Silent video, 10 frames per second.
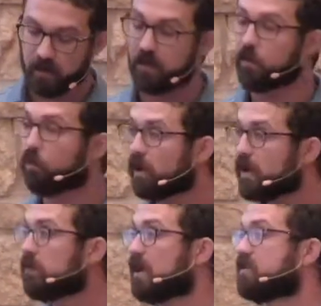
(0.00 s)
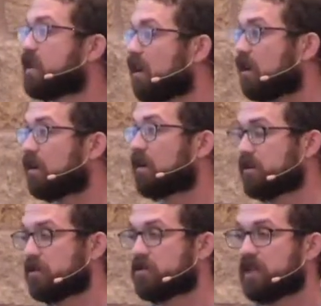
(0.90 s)
that we must all
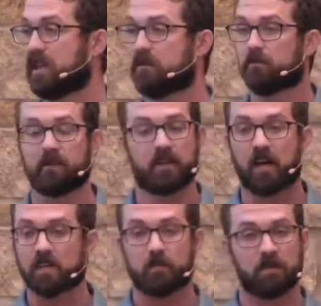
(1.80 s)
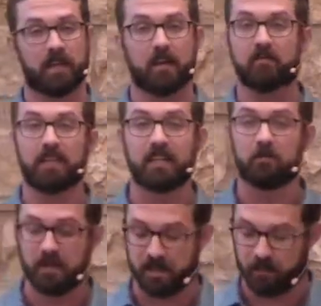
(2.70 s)
understand the gospel to have any
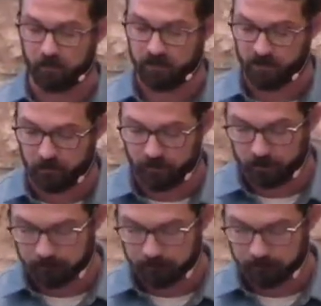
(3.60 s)
meaning whatsoever.